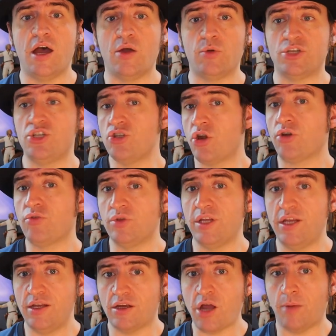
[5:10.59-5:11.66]
which is not
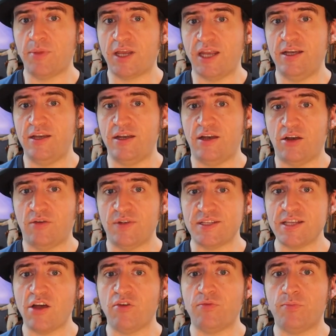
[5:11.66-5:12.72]
only complicated in and of
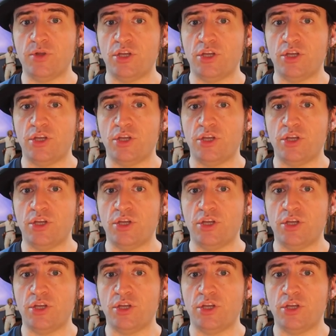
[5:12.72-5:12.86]
itself,